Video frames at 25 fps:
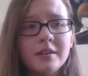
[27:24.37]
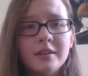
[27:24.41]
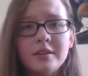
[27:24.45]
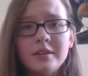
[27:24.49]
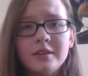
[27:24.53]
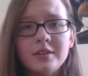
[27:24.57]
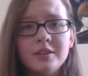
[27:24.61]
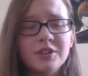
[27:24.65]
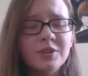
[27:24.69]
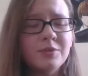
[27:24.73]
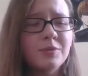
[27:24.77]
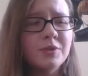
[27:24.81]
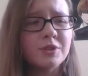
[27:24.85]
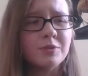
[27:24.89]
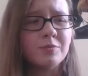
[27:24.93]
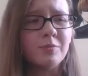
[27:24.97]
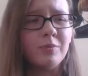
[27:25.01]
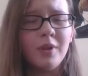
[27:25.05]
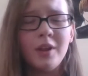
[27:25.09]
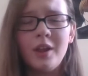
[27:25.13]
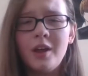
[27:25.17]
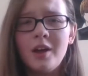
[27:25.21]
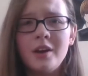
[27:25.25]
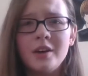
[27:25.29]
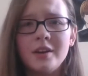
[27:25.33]
she was
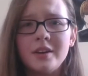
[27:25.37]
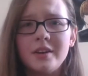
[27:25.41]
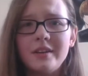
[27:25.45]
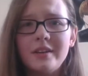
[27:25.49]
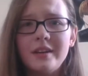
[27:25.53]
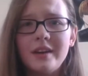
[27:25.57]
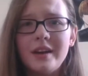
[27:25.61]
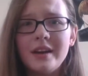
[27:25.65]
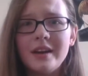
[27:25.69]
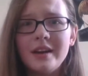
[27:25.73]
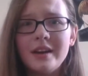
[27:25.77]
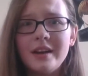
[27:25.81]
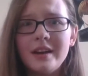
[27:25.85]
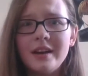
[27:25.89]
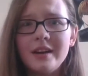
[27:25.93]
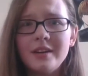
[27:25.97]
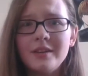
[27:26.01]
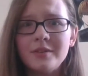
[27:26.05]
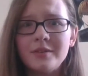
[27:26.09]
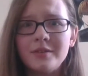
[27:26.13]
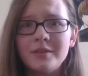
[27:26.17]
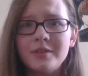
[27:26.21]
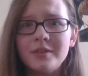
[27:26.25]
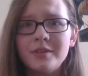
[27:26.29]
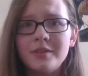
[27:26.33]
blonde. I
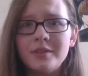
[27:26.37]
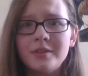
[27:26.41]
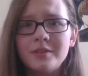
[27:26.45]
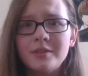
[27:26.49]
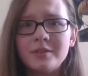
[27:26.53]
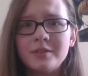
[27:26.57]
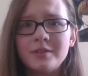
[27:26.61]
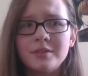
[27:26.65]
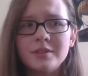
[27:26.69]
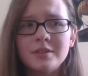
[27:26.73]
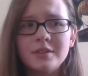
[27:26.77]
don't know.